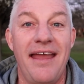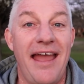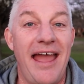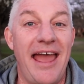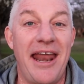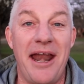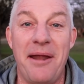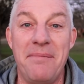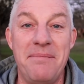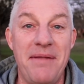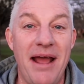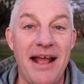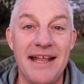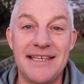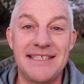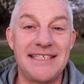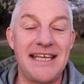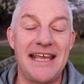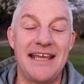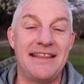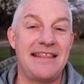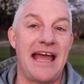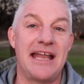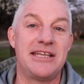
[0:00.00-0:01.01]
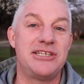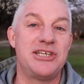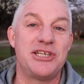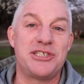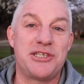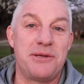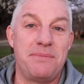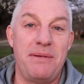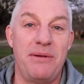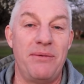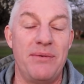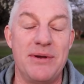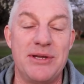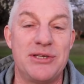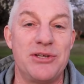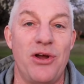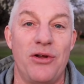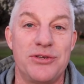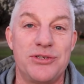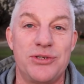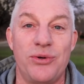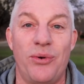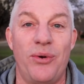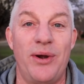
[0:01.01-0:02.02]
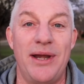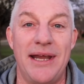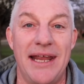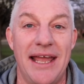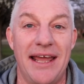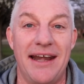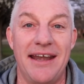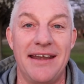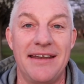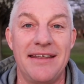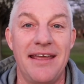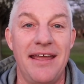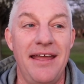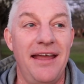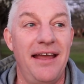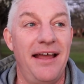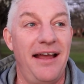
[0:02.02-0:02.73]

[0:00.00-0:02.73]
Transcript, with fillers: And I'm not saying that just to be results-oriented.